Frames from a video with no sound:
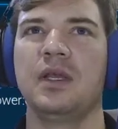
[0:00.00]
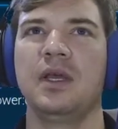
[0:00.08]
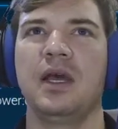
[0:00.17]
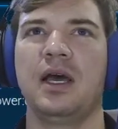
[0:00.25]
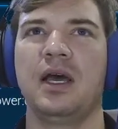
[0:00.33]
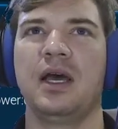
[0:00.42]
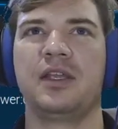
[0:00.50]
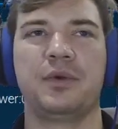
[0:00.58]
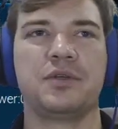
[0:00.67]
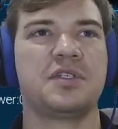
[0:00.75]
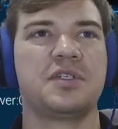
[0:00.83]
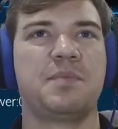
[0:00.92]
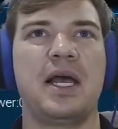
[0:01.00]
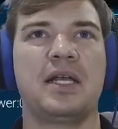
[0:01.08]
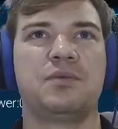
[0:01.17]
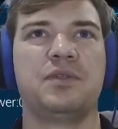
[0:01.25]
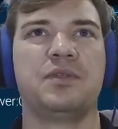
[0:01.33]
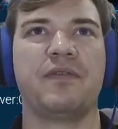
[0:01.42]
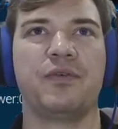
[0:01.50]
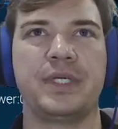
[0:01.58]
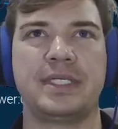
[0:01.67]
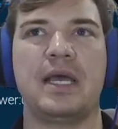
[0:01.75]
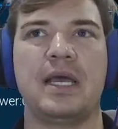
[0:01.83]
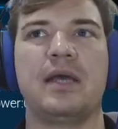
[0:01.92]
Your purchase plots will never
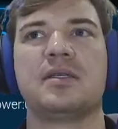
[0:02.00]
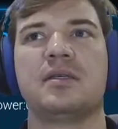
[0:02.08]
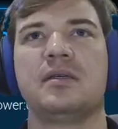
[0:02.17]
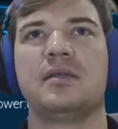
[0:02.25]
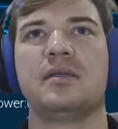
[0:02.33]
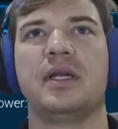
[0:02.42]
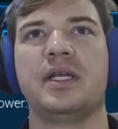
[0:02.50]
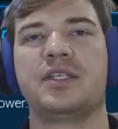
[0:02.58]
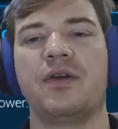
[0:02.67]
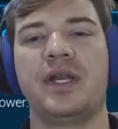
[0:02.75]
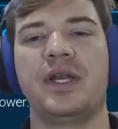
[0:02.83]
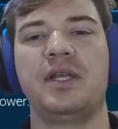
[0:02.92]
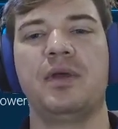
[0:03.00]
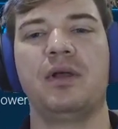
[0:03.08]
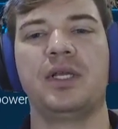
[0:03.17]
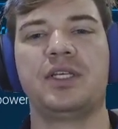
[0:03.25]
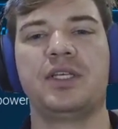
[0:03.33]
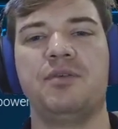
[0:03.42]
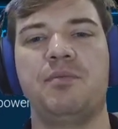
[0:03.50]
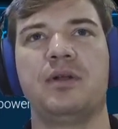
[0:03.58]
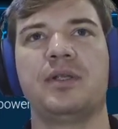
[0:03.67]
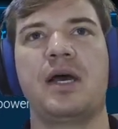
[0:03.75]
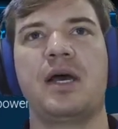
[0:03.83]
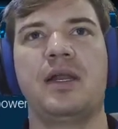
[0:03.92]
reset. All right. So any buildings you build
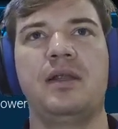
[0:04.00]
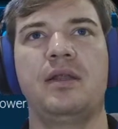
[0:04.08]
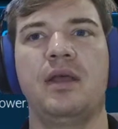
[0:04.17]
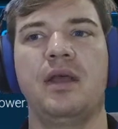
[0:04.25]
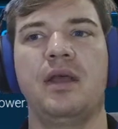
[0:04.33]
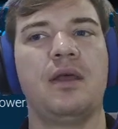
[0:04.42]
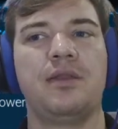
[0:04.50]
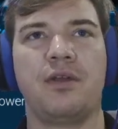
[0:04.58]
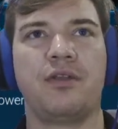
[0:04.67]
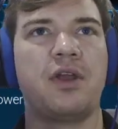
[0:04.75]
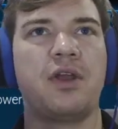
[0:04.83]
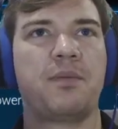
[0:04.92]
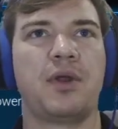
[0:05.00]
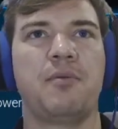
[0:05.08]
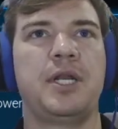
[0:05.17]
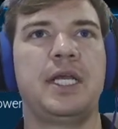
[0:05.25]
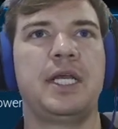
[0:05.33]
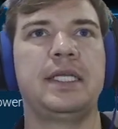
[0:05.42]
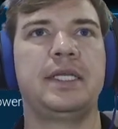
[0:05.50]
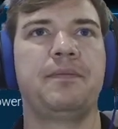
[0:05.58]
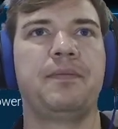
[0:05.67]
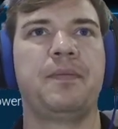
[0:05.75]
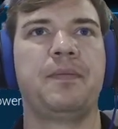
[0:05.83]
on it, they're there permanently.